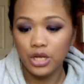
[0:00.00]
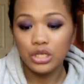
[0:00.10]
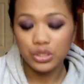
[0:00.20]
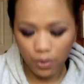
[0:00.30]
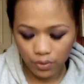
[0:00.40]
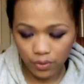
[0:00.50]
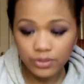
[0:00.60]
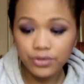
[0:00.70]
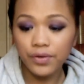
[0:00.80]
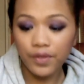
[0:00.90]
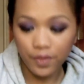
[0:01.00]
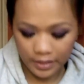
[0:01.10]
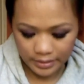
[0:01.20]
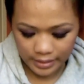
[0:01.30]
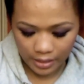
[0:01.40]
So those are all the
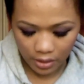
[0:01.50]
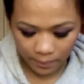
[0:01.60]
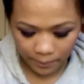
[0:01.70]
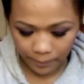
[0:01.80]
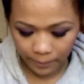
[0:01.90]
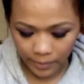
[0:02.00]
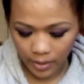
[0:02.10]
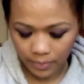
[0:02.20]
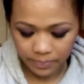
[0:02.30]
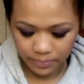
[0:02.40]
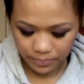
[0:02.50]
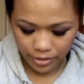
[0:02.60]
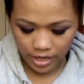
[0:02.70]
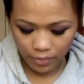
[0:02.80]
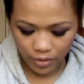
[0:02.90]
things that I
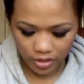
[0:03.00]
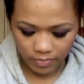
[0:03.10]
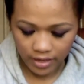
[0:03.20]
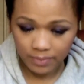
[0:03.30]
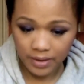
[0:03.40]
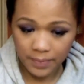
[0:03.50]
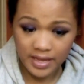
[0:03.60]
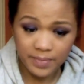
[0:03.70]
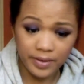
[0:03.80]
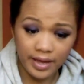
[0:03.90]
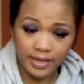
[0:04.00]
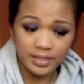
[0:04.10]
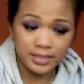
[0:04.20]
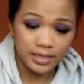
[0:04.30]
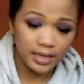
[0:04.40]
bring with me in my makeup
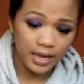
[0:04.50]
kit,